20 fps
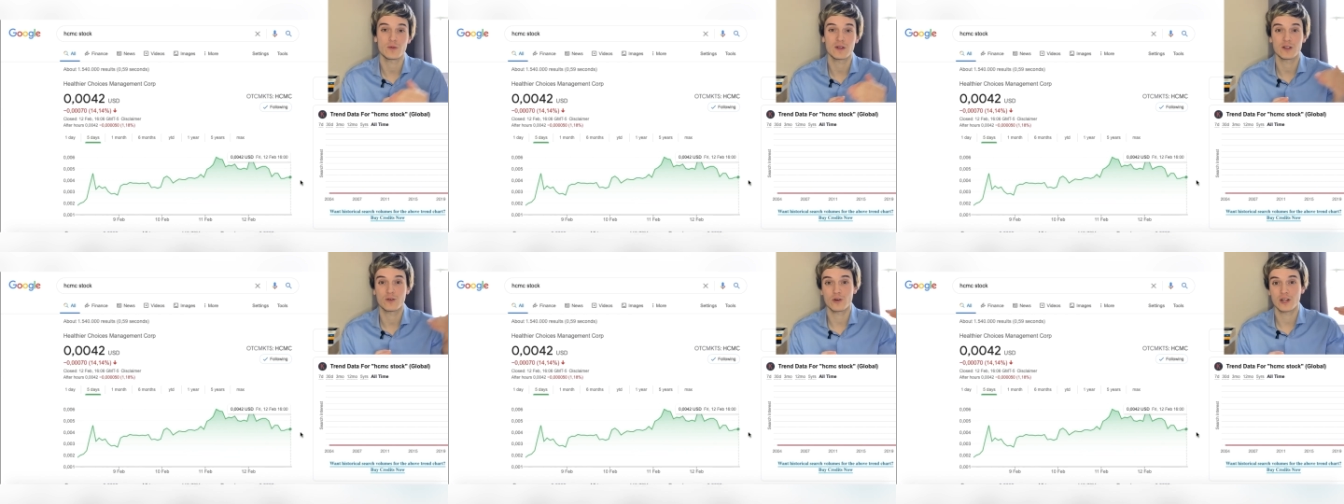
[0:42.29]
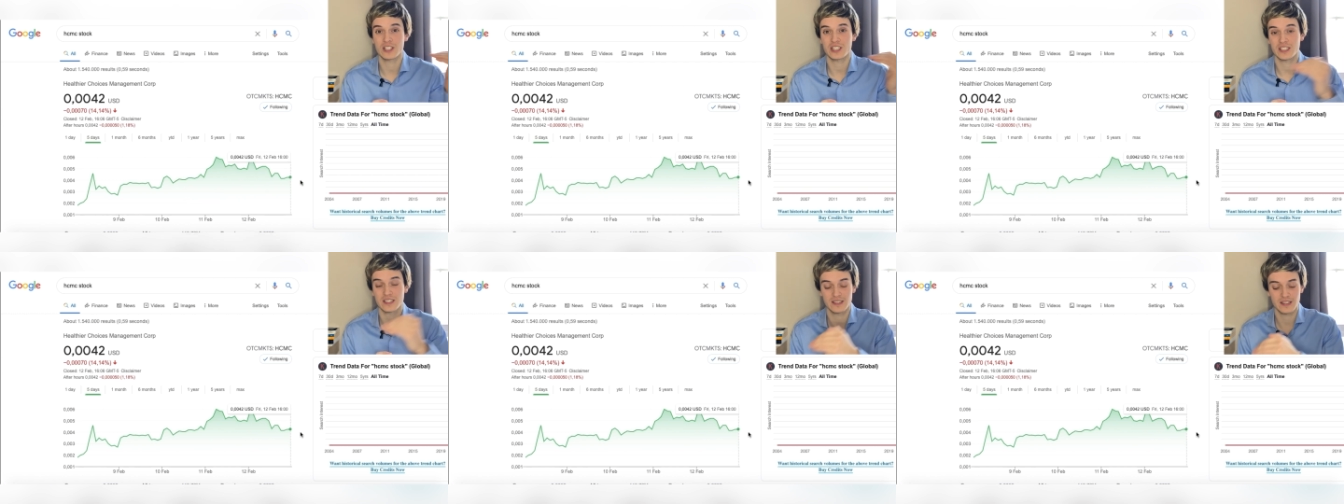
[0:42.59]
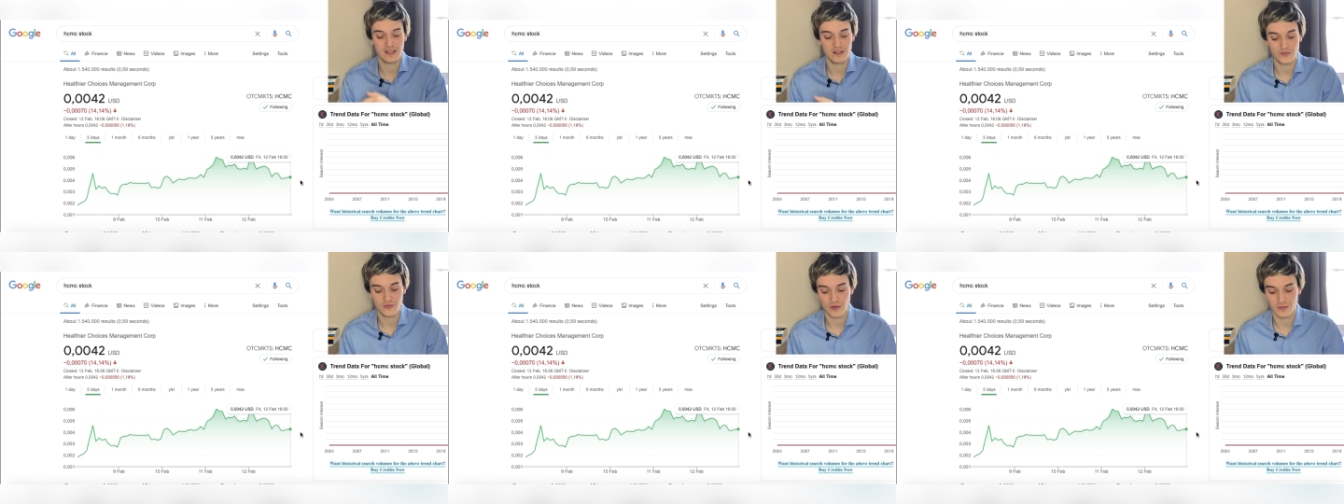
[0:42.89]
went crashing
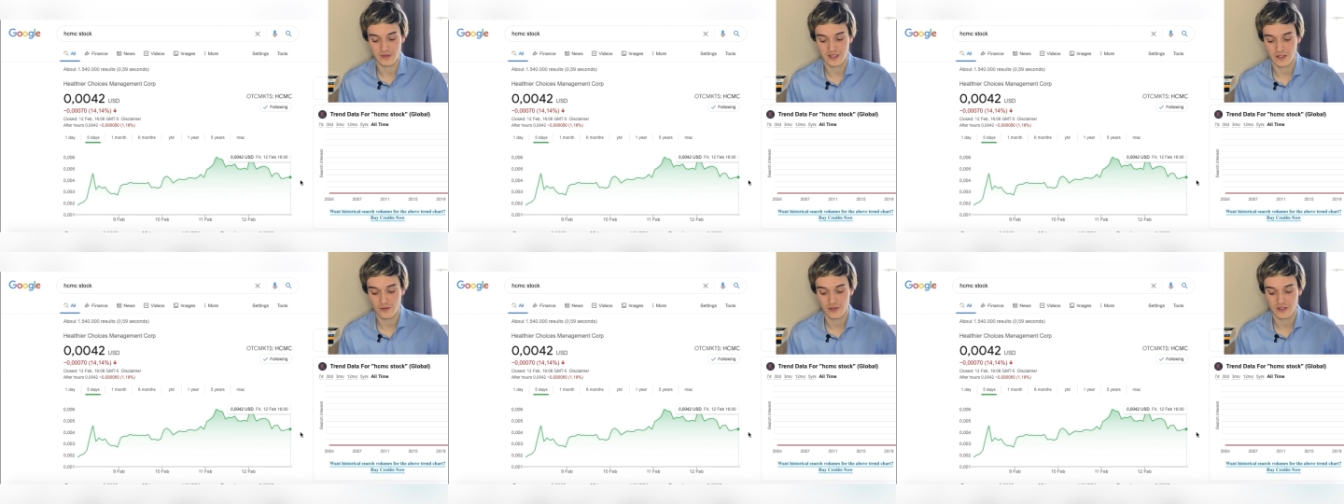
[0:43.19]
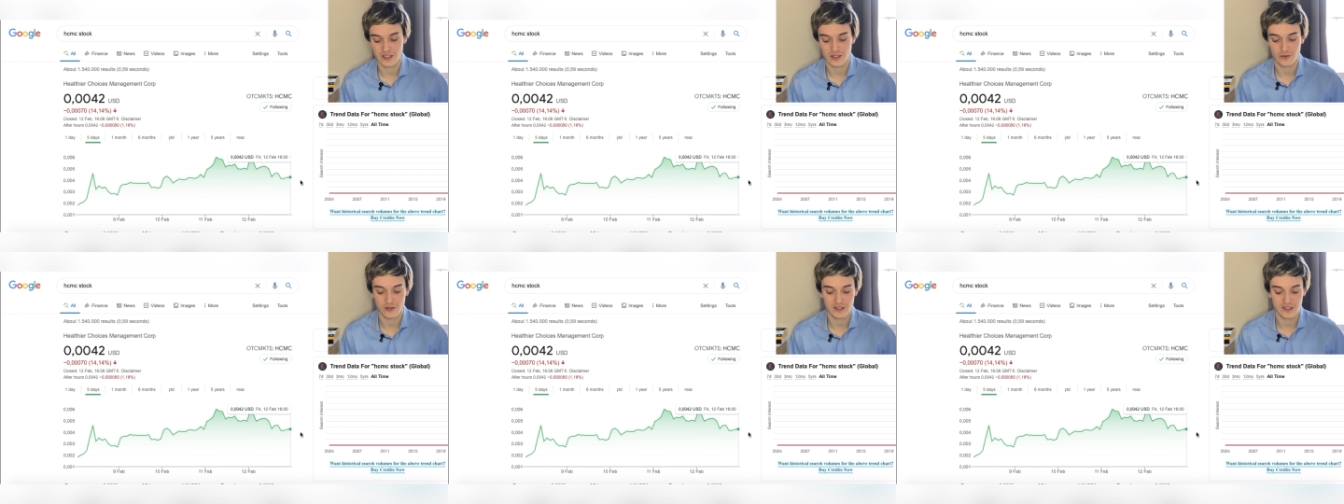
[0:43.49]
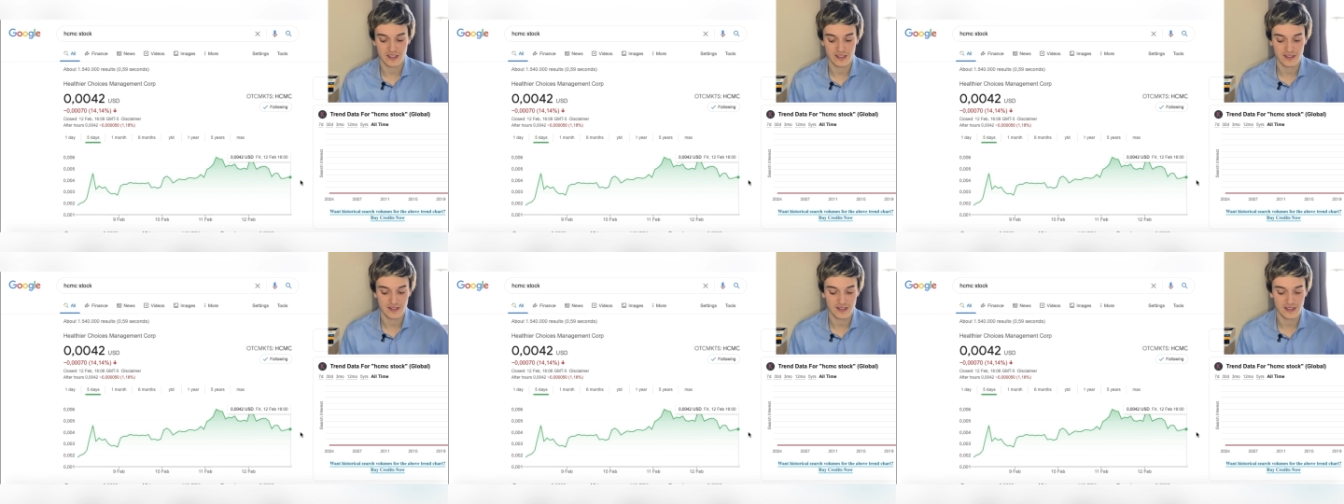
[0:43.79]
down from
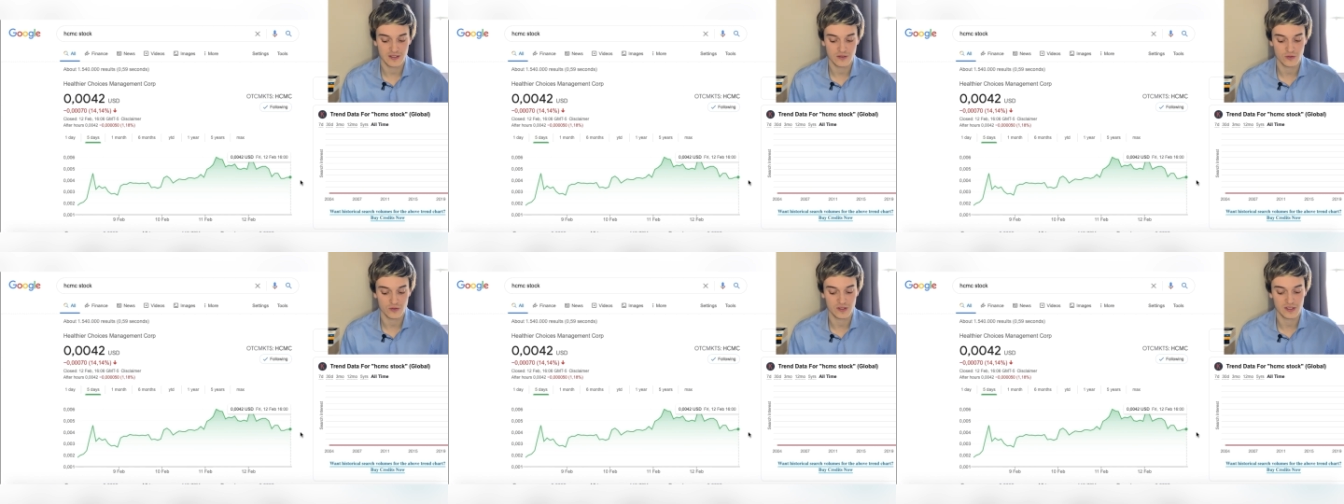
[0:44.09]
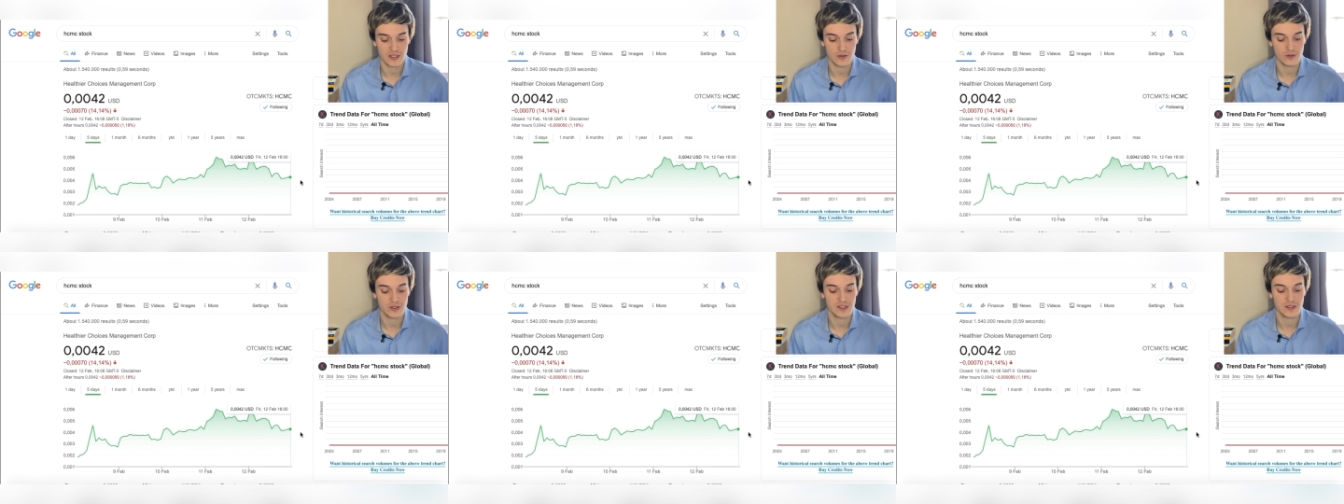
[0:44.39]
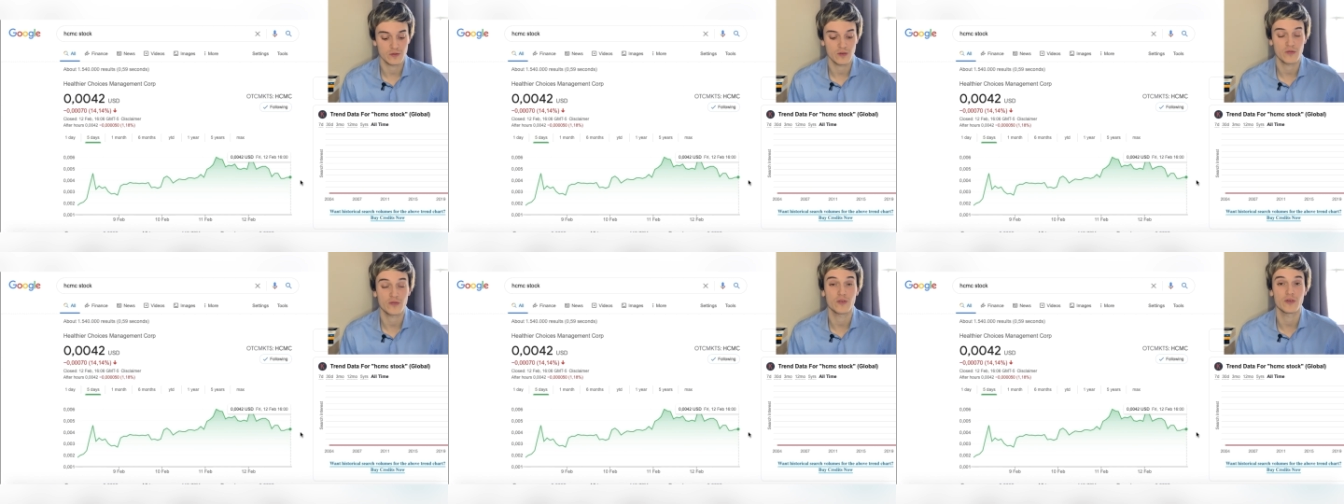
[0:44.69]
0060 to
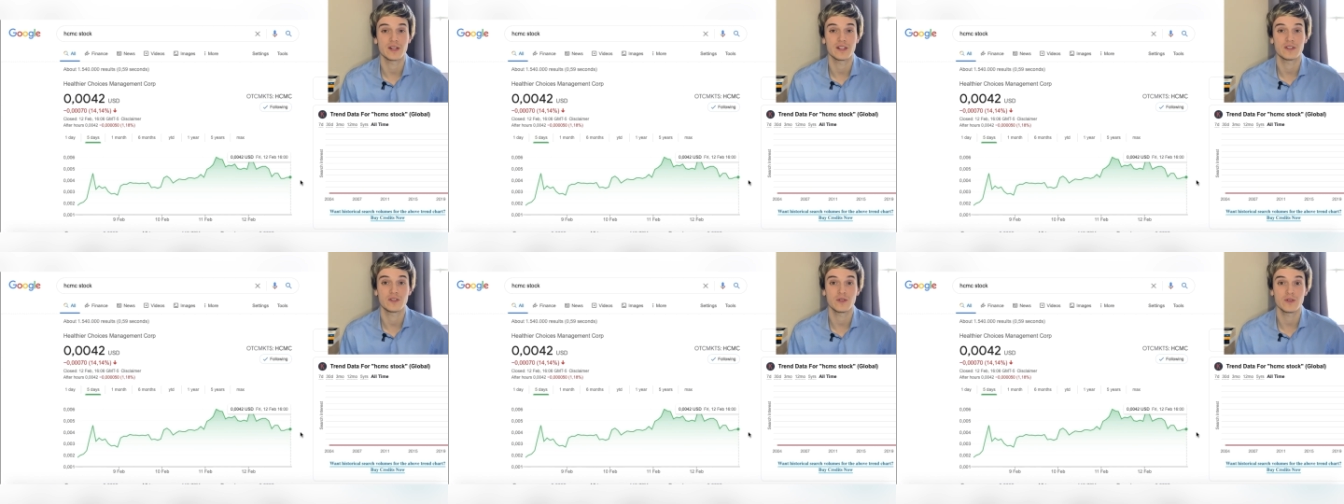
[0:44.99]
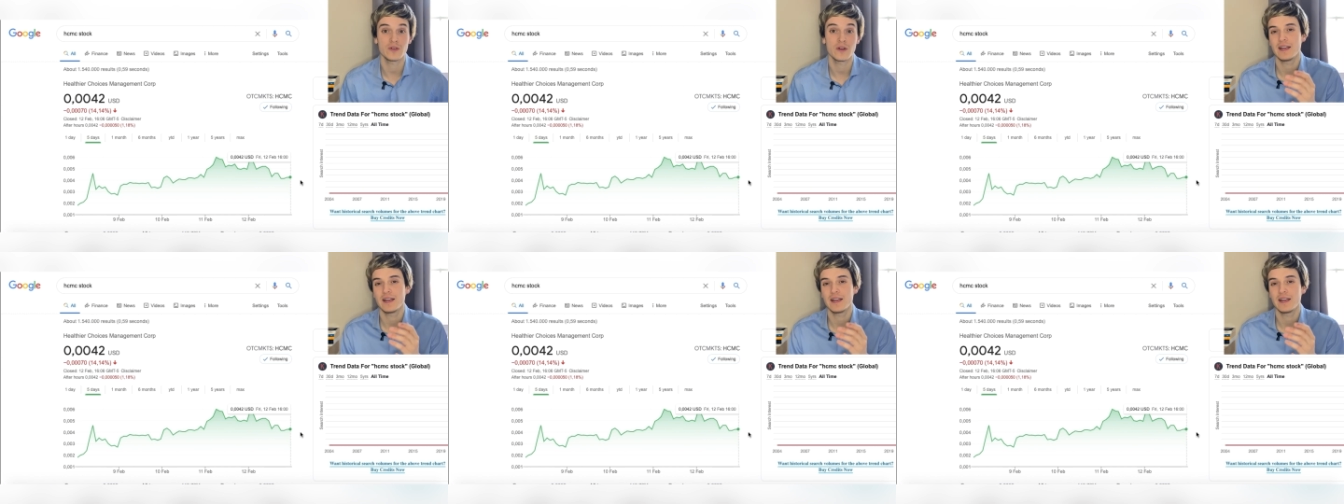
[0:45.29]
0042.